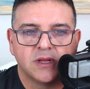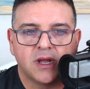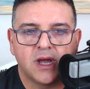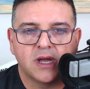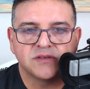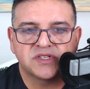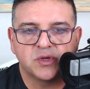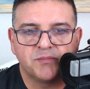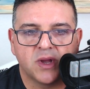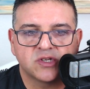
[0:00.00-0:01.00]
Uh,
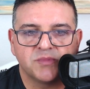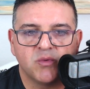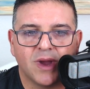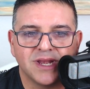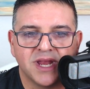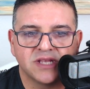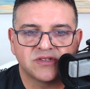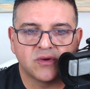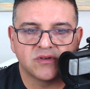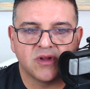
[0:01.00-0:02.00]
still bugs me why Nez
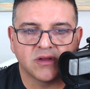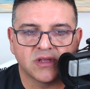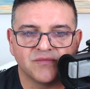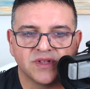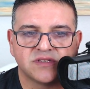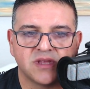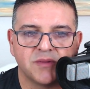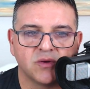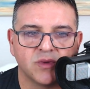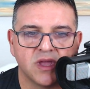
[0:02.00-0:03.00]
don't talk at Vid
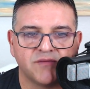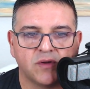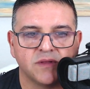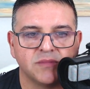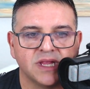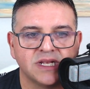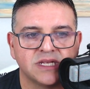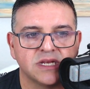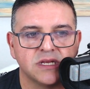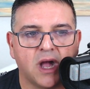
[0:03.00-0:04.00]
Summit. We have all them
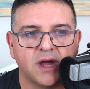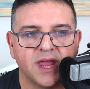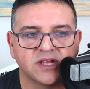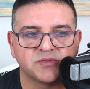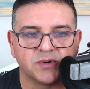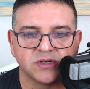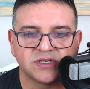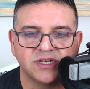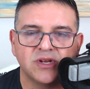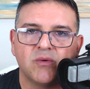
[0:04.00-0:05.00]
LinkedIn
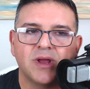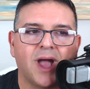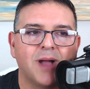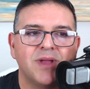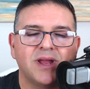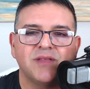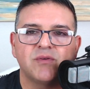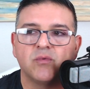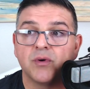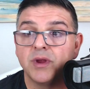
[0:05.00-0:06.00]
non-experts. You know what? I'm not
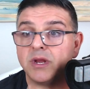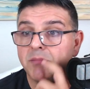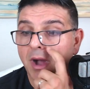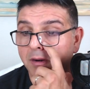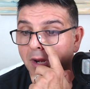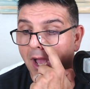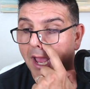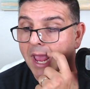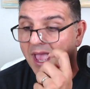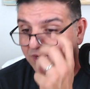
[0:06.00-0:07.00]
even worried about it.
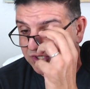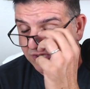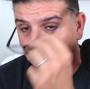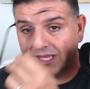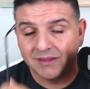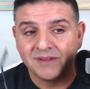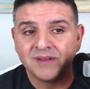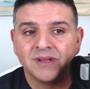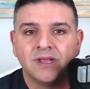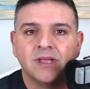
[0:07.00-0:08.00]
I actually,
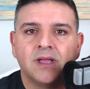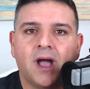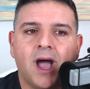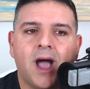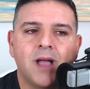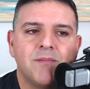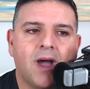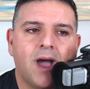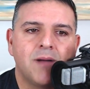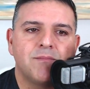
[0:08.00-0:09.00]
I, I'm
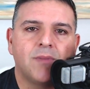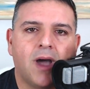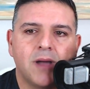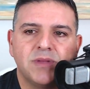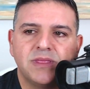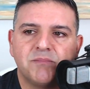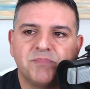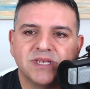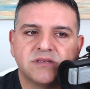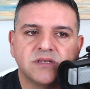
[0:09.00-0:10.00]
I'm I'm in the
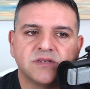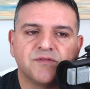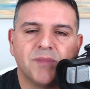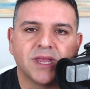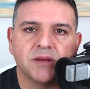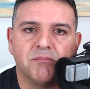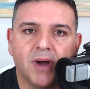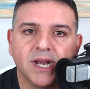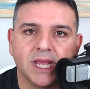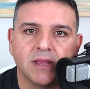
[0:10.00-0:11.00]
business of making
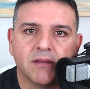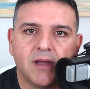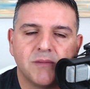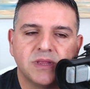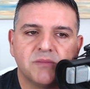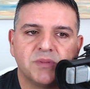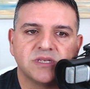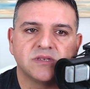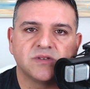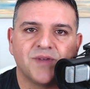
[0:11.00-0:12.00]
money. I'm in the
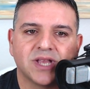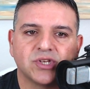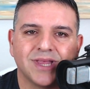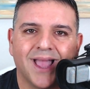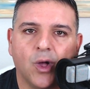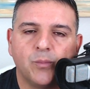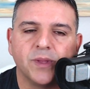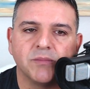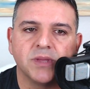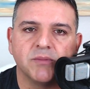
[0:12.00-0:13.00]
business of actually
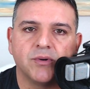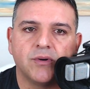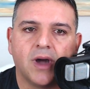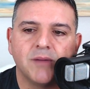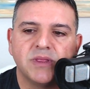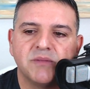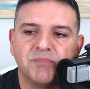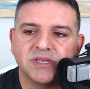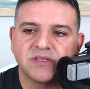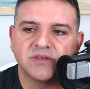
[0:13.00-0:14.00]
helping people. I'm in the
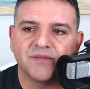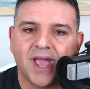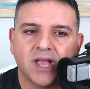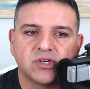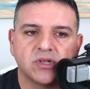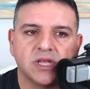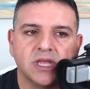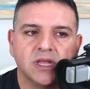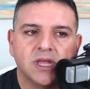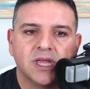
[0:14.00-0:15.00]
business of
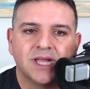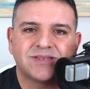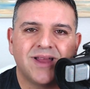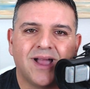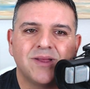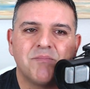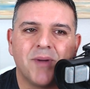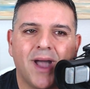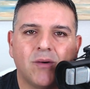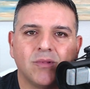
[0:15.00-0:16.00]
actually it's not
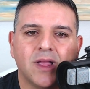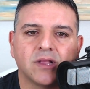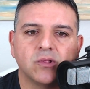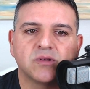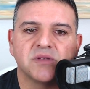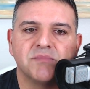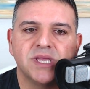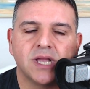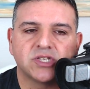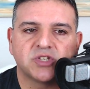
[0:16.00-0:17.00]
about like look at
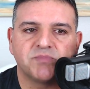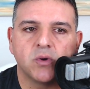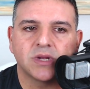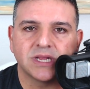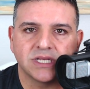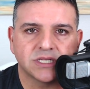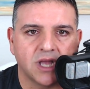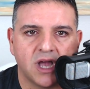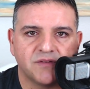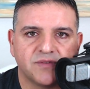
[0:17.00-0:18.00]
me I spoke at this
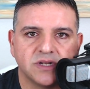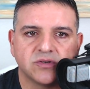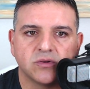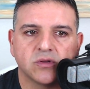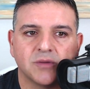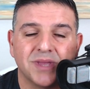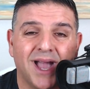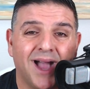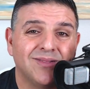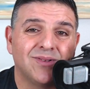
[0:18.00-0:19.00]
conference or look at me
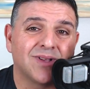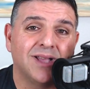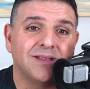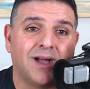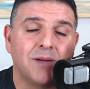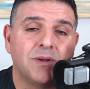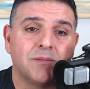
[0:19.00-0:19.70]
I look I I'm a